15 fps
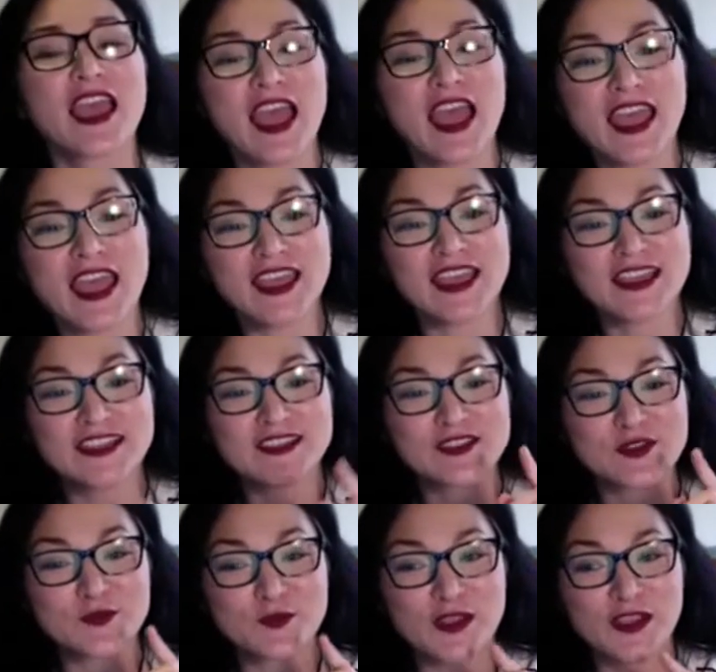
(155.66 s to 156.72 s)

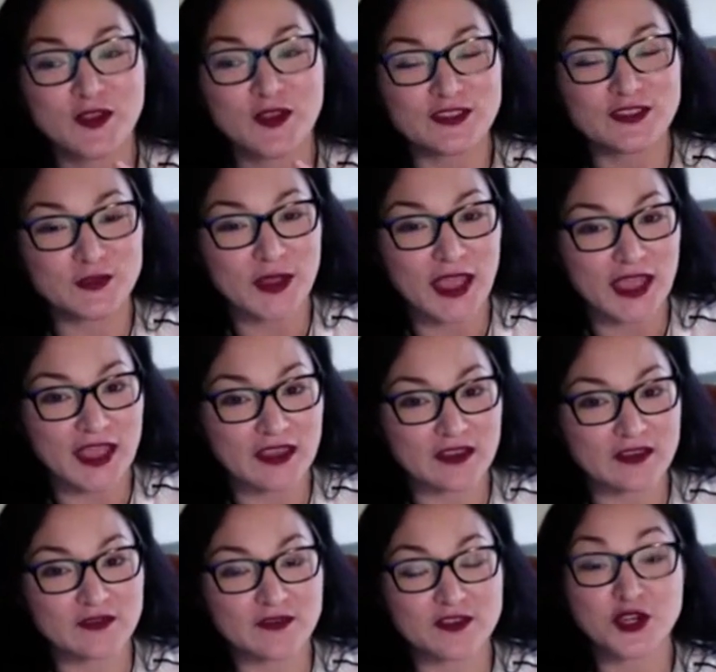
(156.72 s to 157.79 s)
And we also
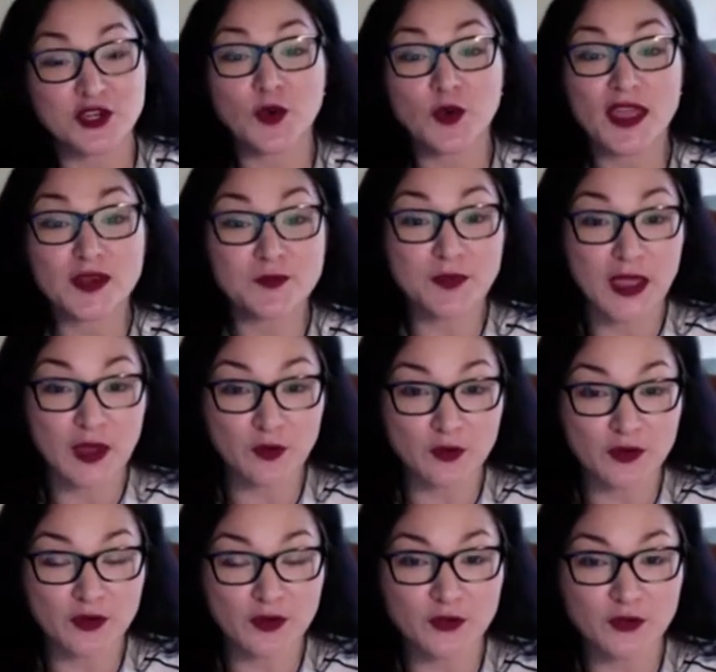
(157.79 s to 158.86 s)
have Joanne
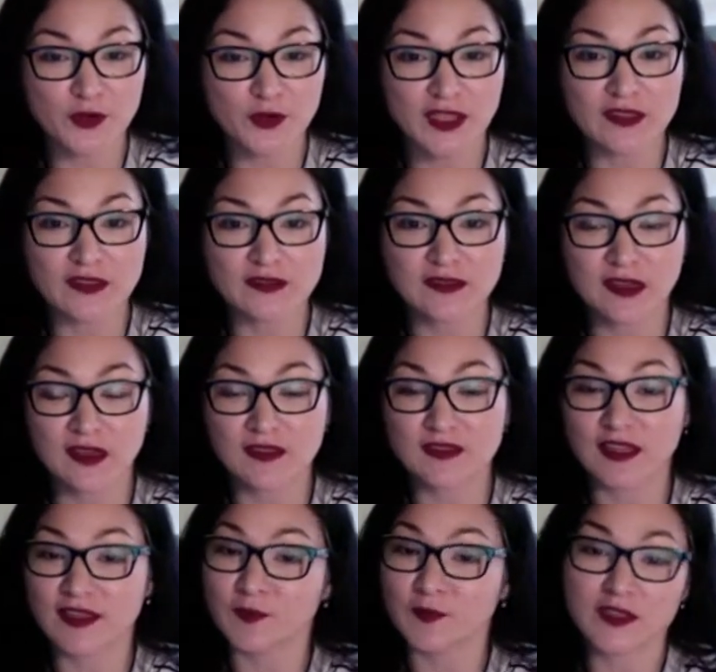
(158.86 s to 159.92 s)
Bauer, who is on
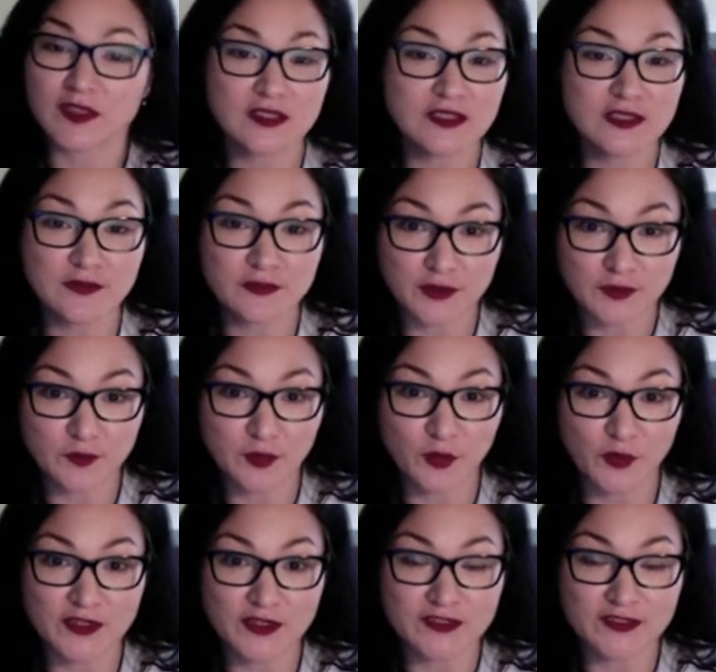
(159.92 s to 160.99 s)
like a million different
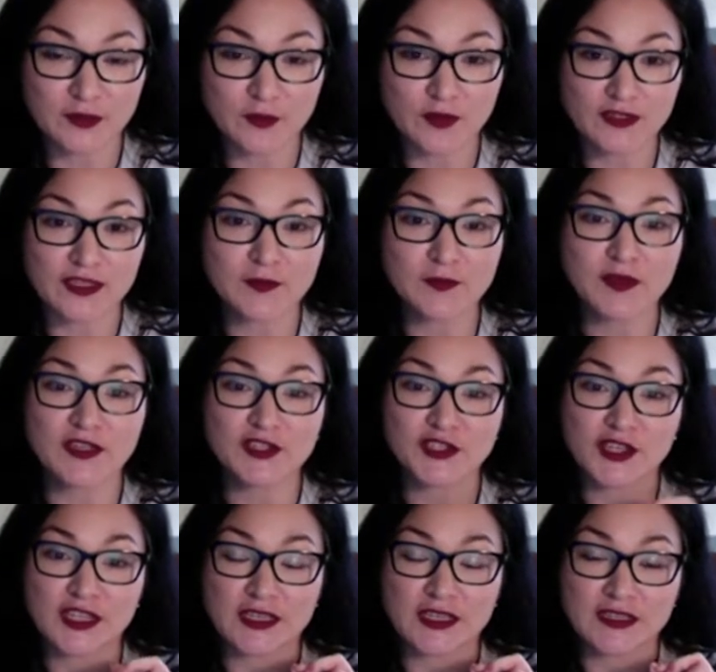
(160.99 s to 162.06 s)
boards locally, but
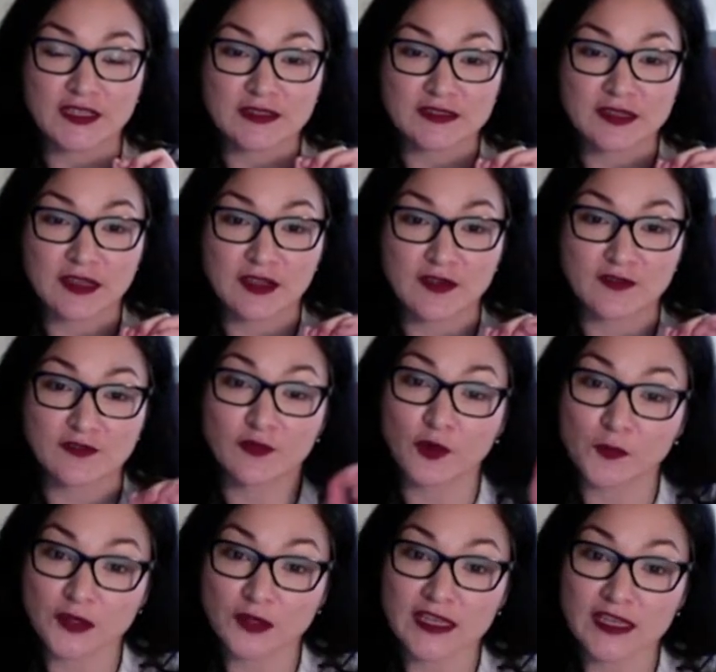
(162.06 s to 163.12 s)
she is
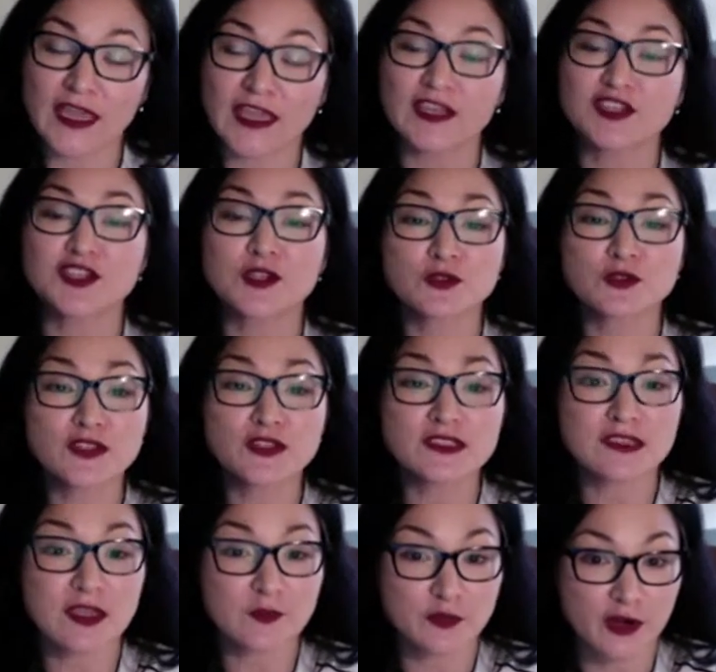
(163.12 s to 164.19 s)
formerly a children's
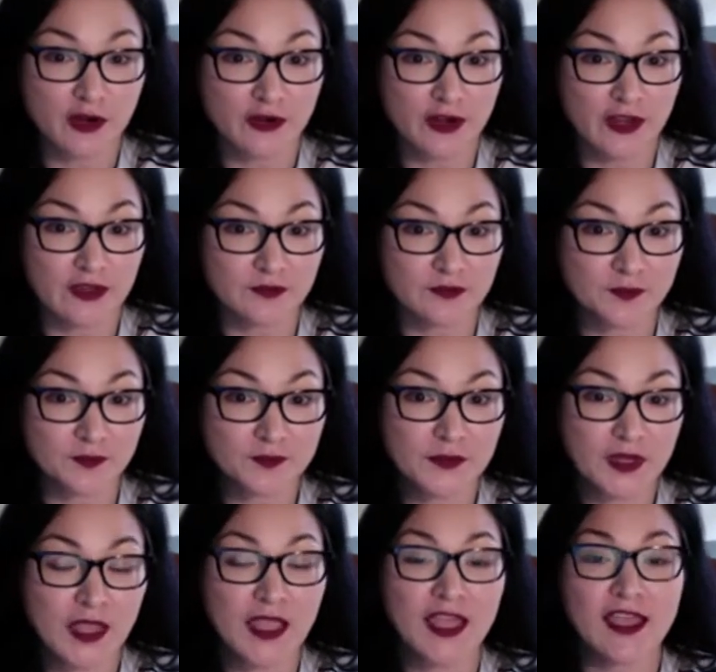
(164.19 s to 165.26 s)
librarian.
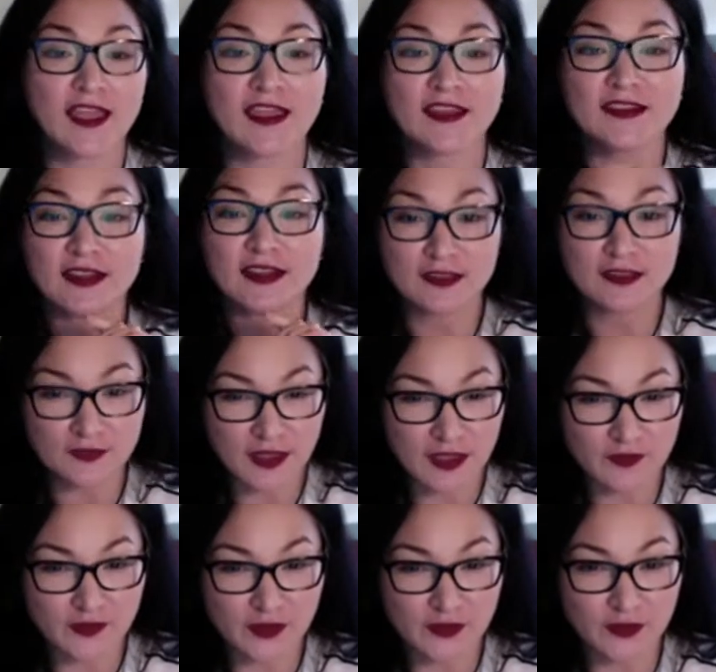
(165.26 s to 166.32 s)
And I love
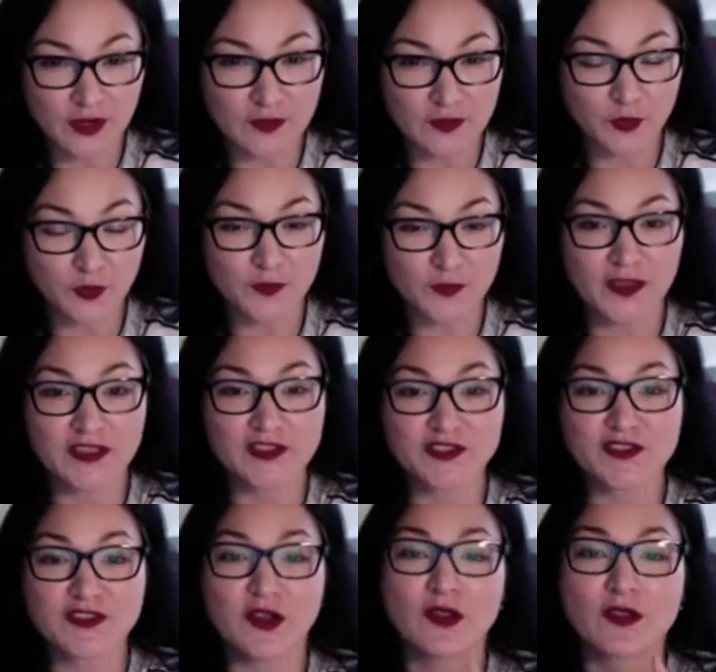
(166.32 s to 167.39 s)
having her on board because
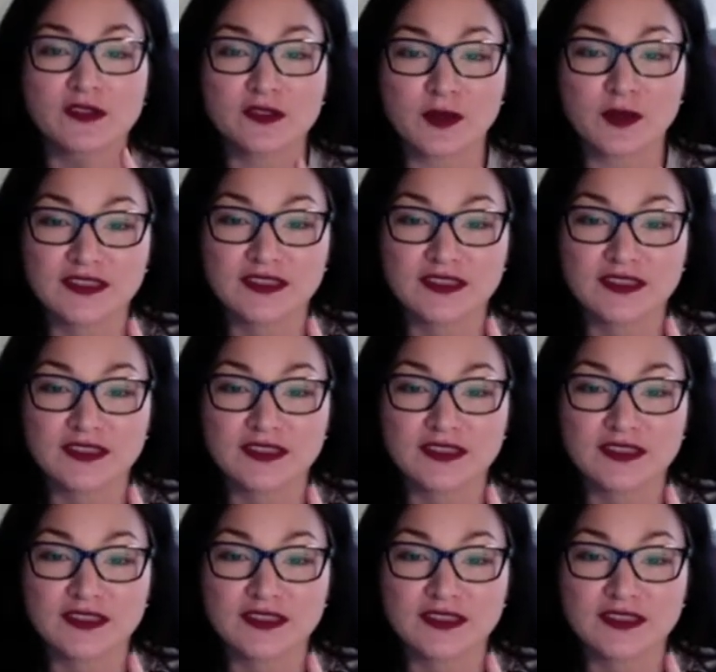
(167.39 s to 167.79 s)
she's also a